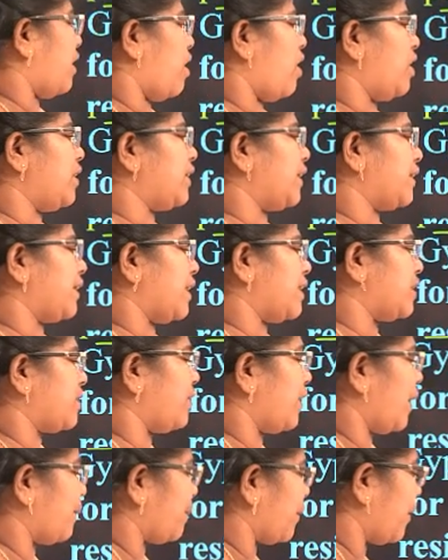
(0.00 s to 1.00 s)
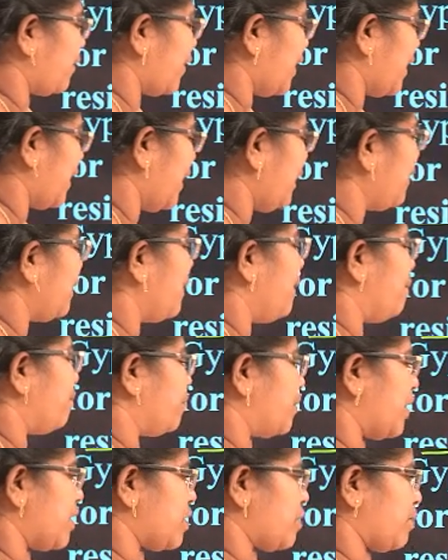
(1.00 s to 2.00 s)
all the things we are providing
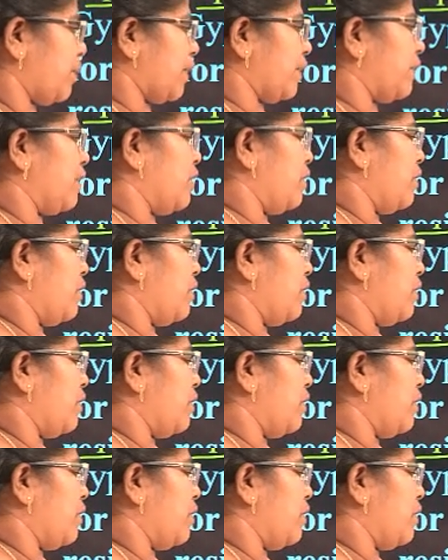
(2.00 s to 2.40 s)
this one.